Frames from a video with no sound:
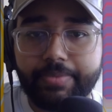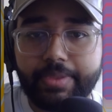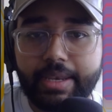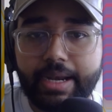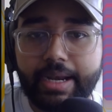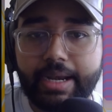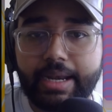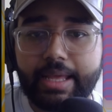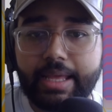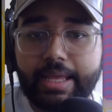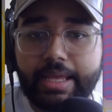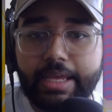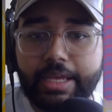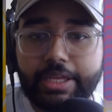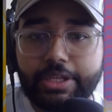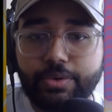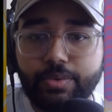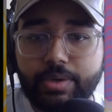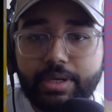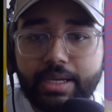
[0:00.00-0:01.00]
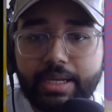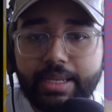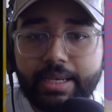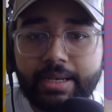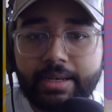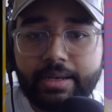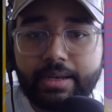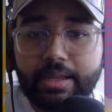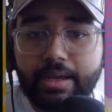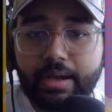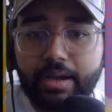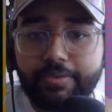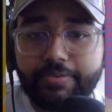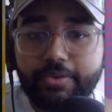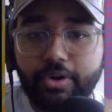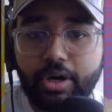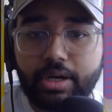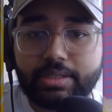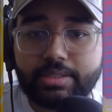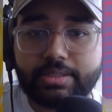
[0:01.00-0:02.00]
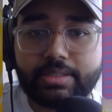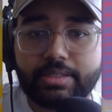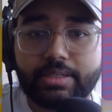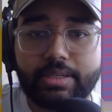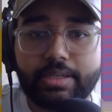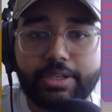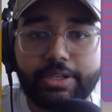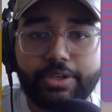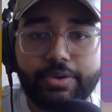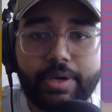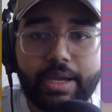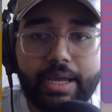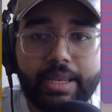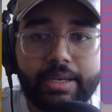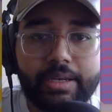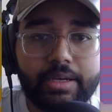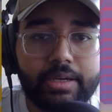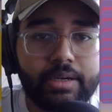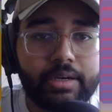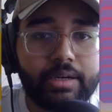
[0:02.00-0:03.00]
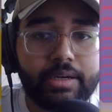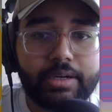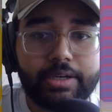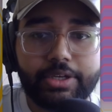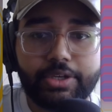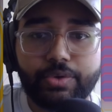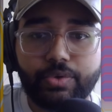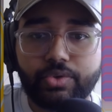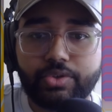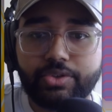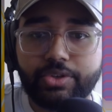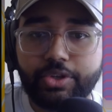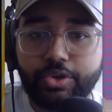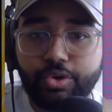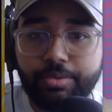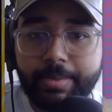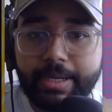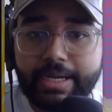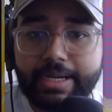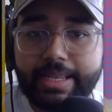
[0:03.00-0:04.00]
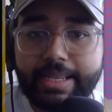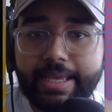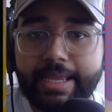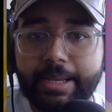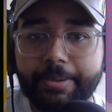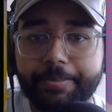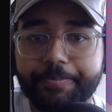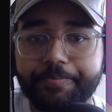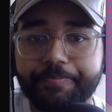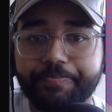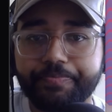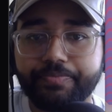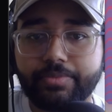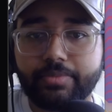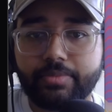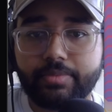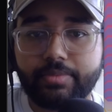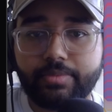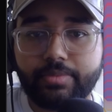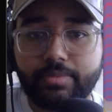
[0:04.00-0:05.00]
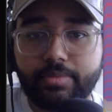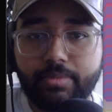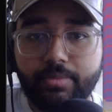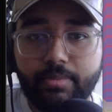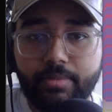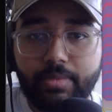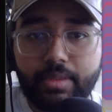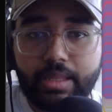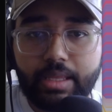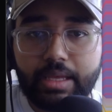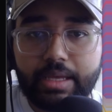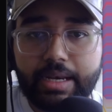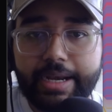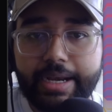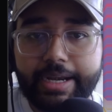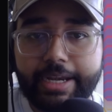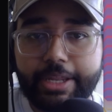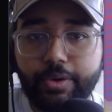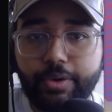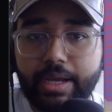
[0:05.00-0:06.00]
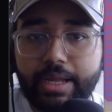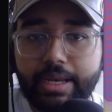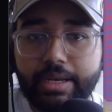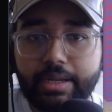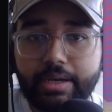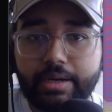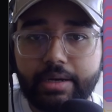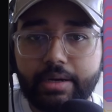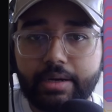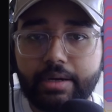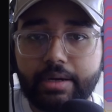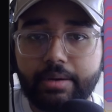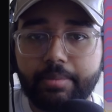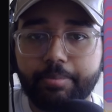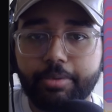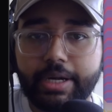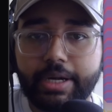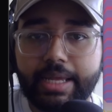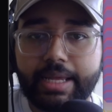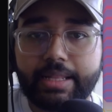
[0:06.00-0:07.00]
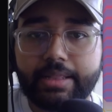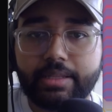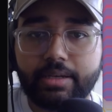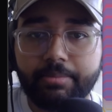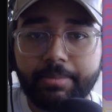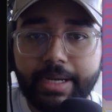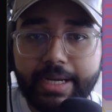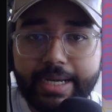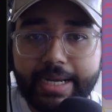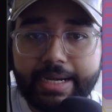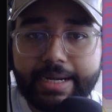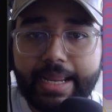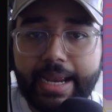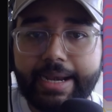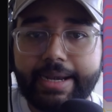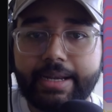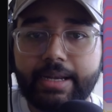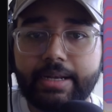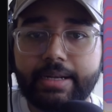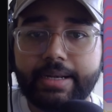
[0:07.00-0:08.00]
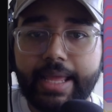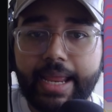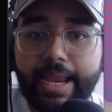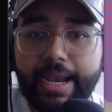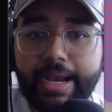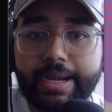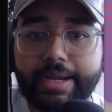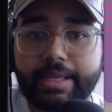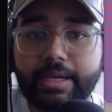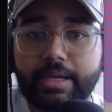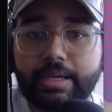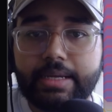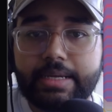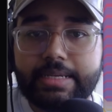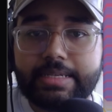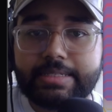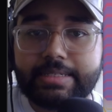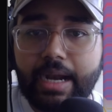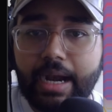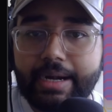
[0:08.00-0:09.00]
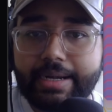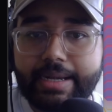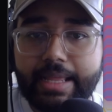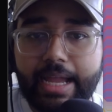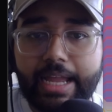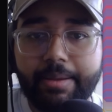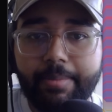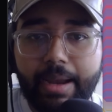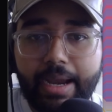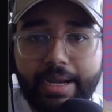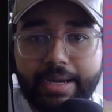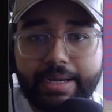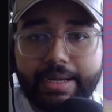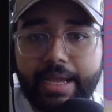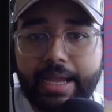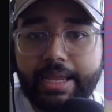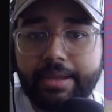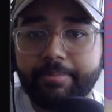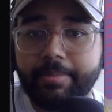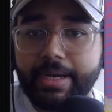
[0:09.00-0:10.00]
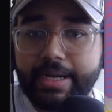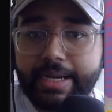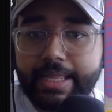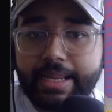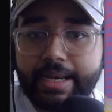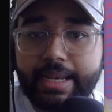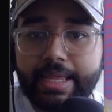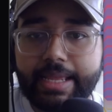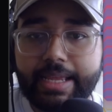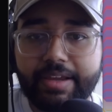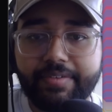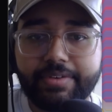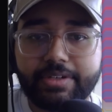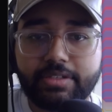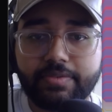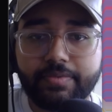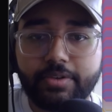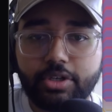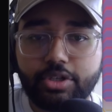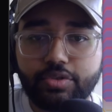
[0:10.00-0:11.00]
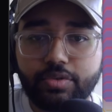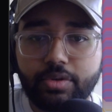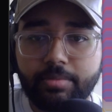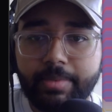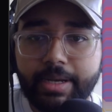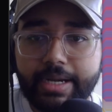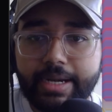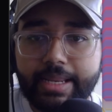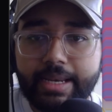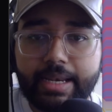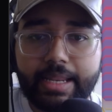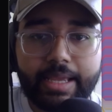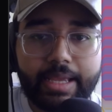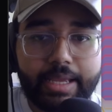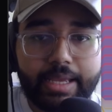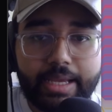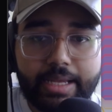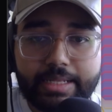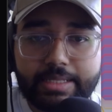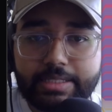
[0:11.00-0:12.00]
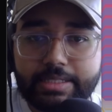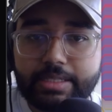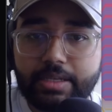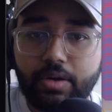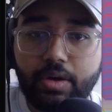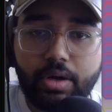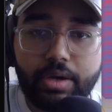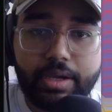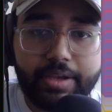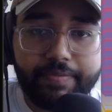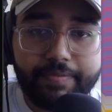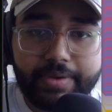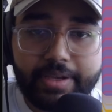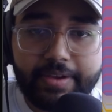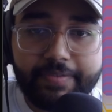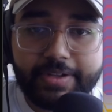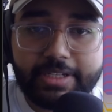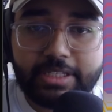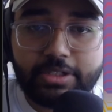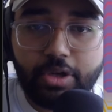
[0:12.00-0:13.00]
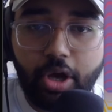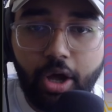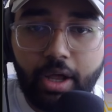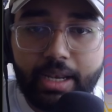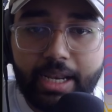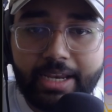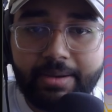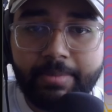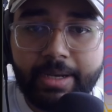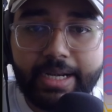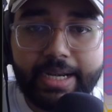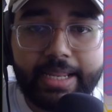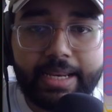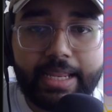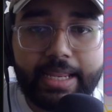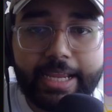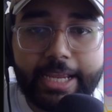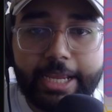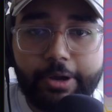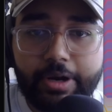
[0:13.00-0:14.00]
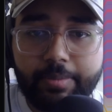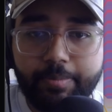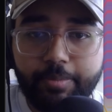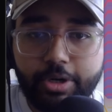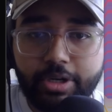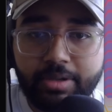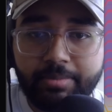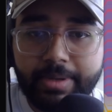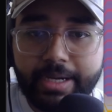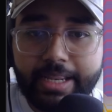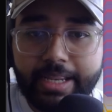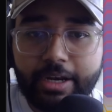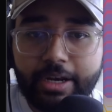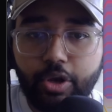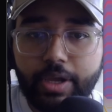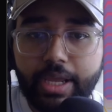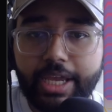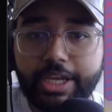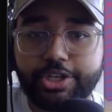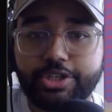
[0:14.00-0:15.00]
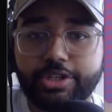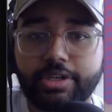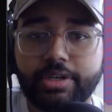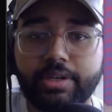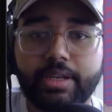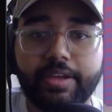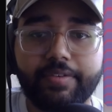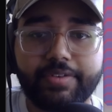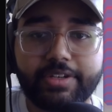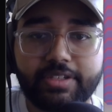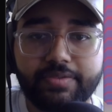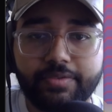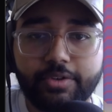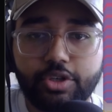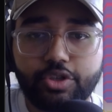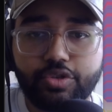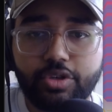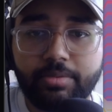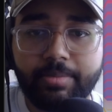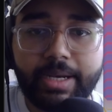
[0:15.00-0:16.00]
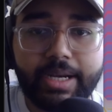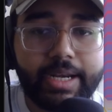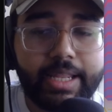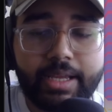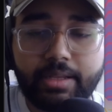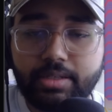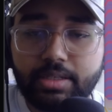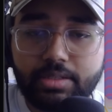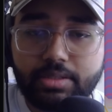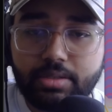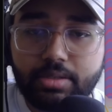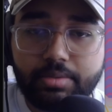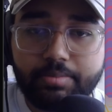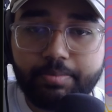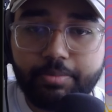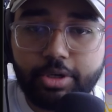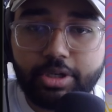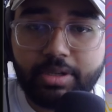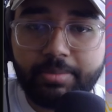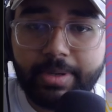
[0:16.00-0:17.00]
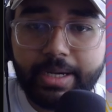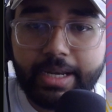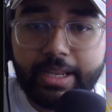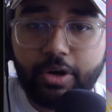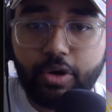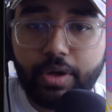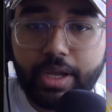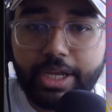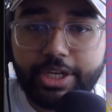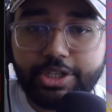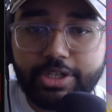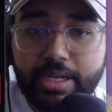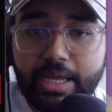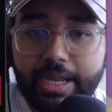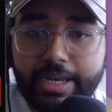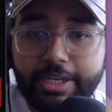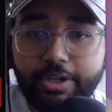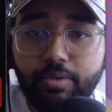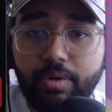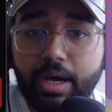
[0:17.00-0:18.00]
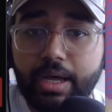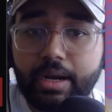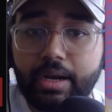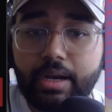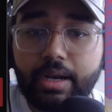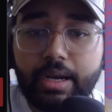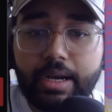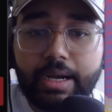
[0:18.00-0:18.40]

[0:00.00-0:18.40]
right? You can, of course, you can use new meeting, right? You can put in the meeting title, date, start time, end time, meeting link. If it's a virtual meeting link, it's if it's online meeting link, you can put the meeting location. If it's a virtual meeting, just put the meeting location and you are